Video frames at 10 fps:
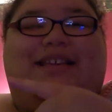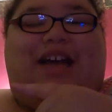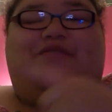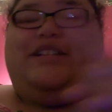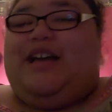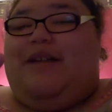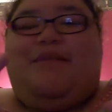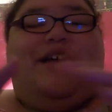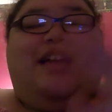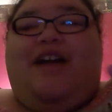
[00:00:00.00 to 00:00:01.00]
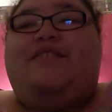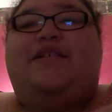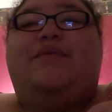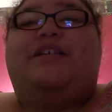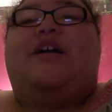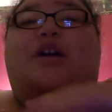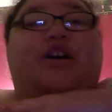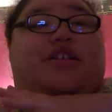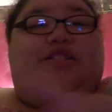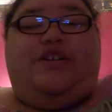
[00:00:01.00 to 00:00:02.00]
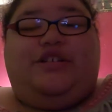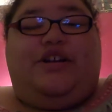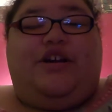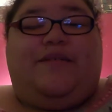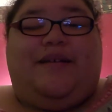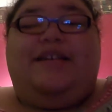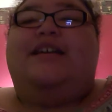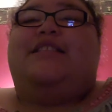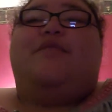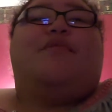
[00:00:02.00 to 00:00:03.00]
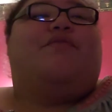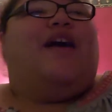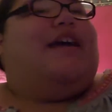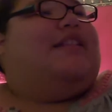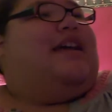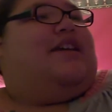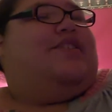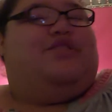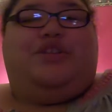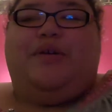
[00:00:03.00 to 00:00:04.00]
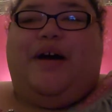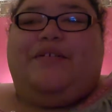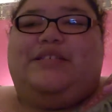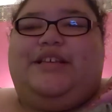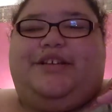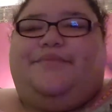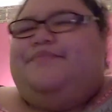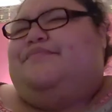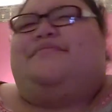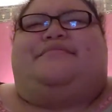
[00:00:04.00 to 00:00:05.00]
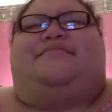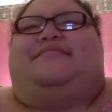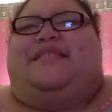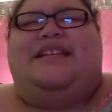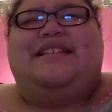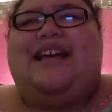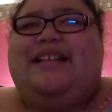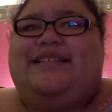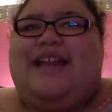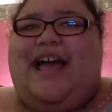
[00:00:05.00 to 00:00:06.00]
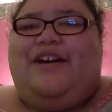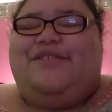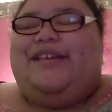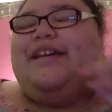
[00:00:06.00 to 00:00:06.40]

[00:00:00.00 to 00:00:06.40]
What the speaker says: every time. Every time we talk, there's an argument. Then we're fine like 2 hours later. That's not healthy.